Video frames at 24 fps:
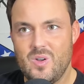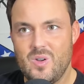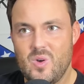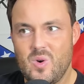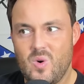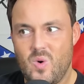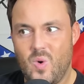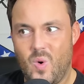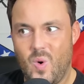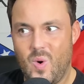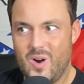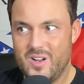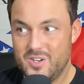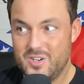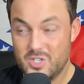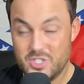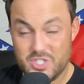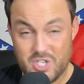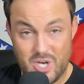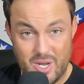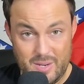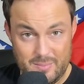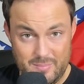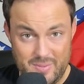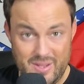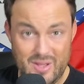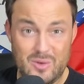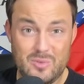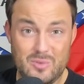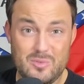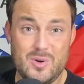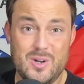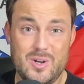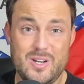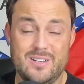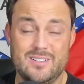or under John
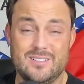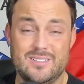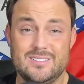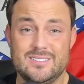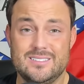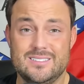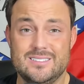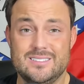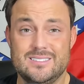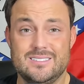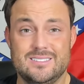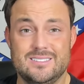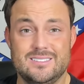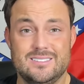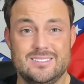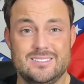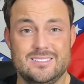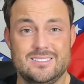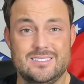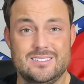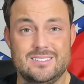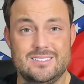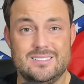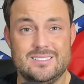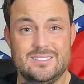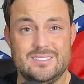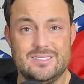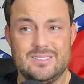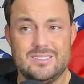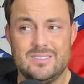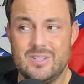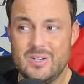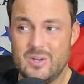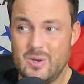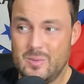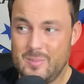Pelfrey
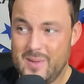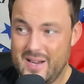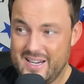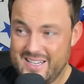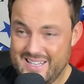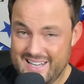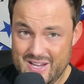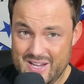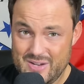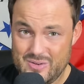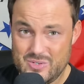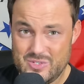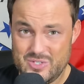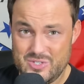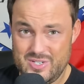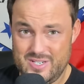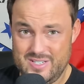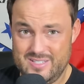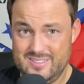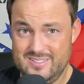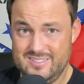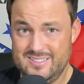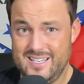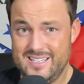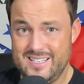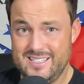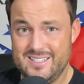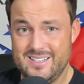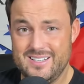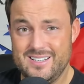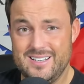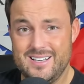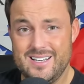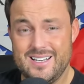or under Mike Anderson. Like,